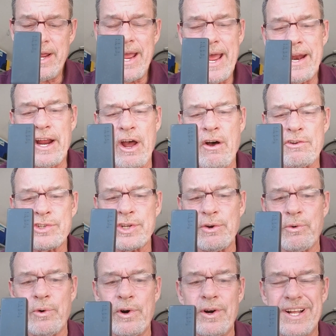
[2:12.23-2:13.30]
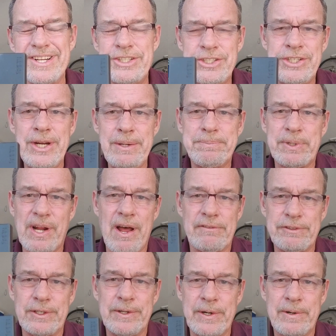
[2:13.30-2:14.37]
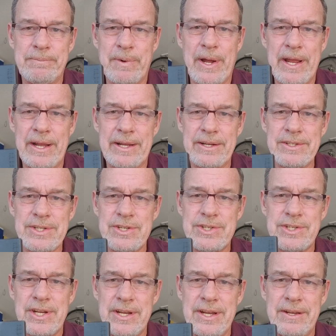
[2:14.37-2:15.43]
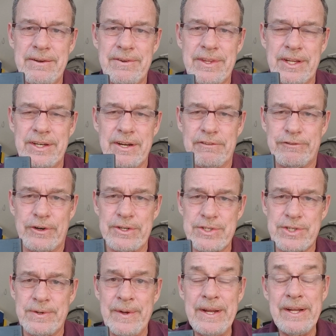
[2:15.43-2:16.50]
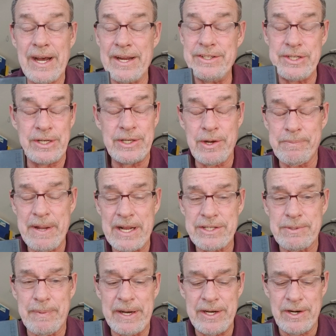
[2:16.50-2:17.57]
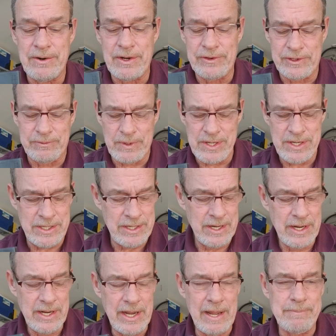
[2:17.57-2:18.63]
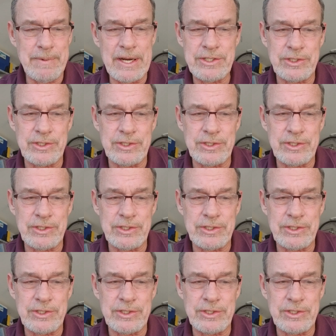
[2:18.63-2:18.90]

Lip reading: And I also ordered a cheap lavalier mic to see the difference. I did go back to my Hero 3 and make